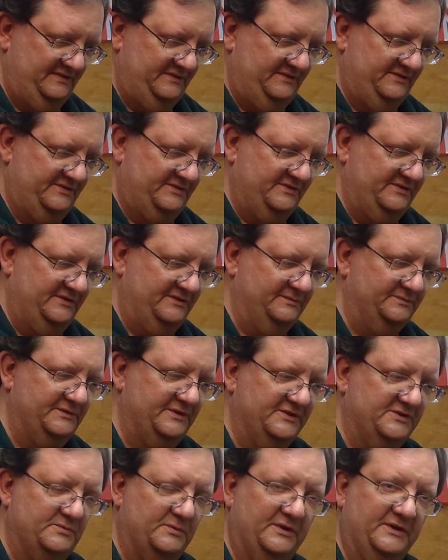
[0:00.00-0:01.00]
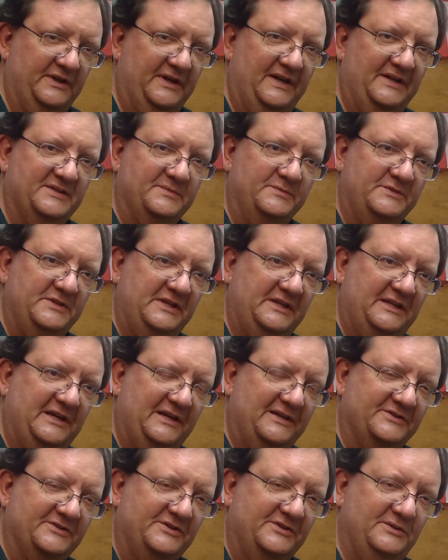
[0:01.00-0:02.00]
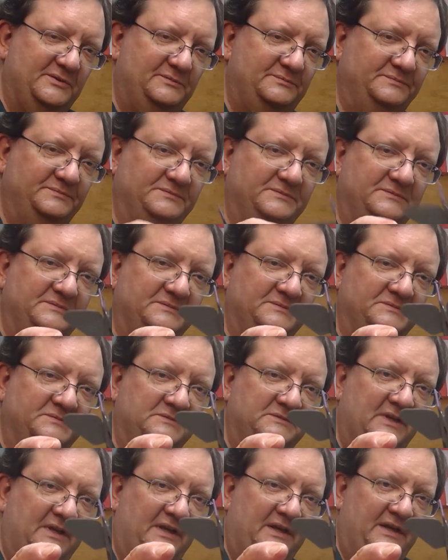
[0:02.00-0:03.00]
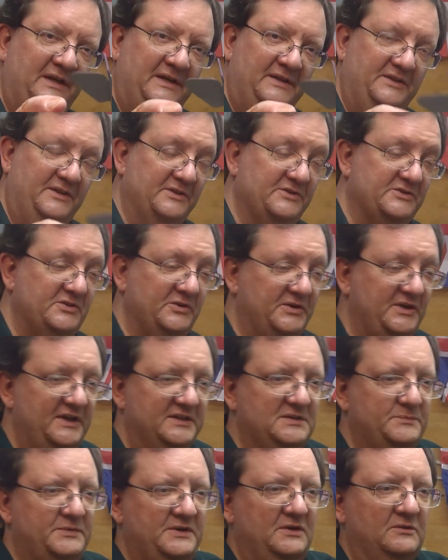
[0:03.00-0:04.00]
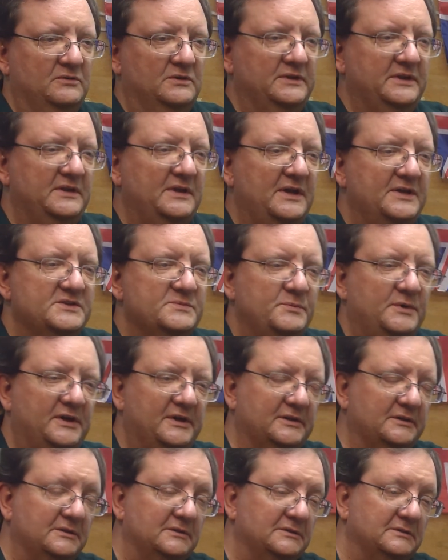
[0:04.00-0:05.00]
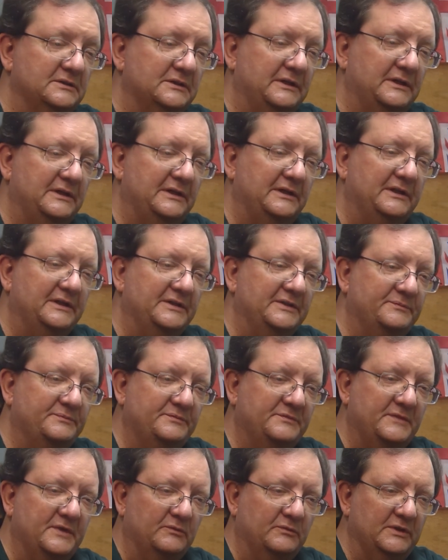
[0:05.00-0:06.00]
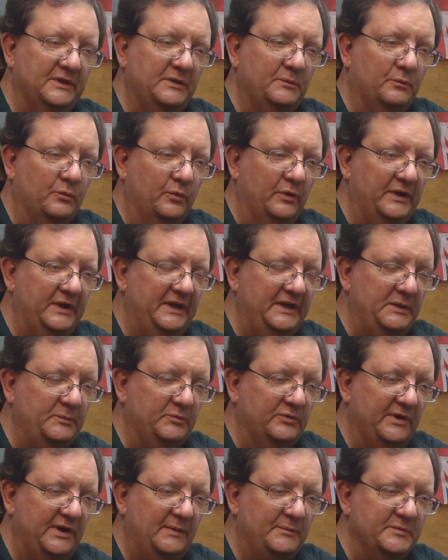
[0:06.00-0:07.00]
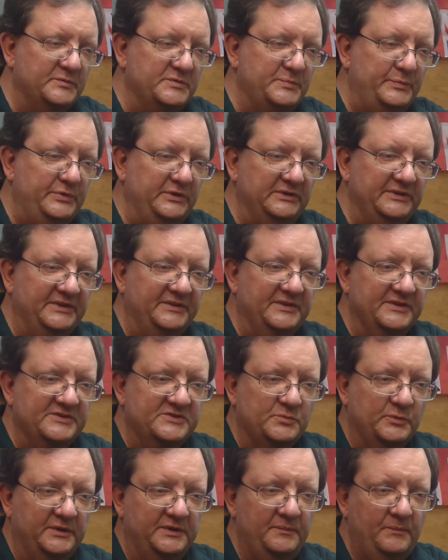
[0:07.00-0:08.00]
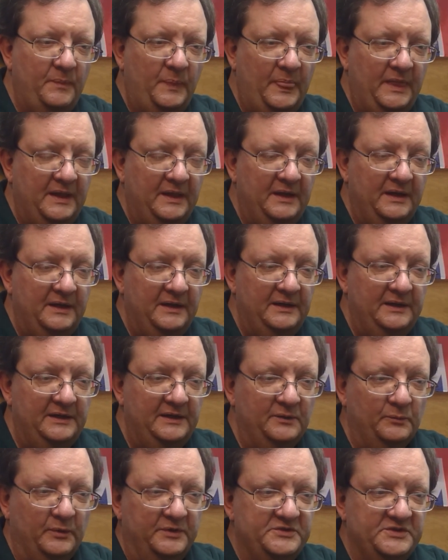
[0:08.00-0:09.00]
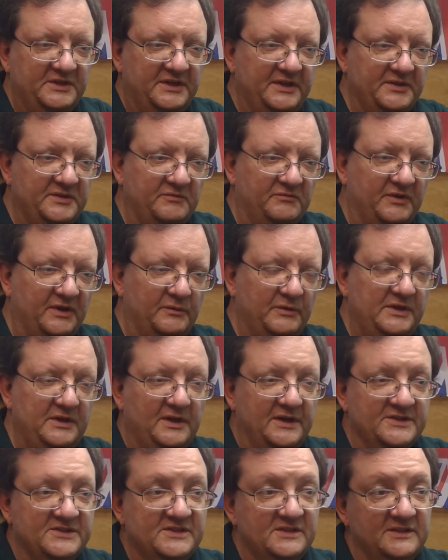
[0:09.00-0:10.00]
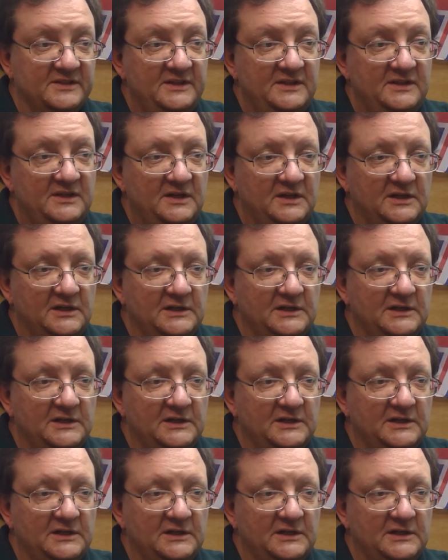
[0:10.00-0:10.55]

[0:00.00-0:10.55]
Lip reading: So this one I'm going to add some decals to. This turned out to be a really nice model. There really weren't any problems building this one. Went together very nicely.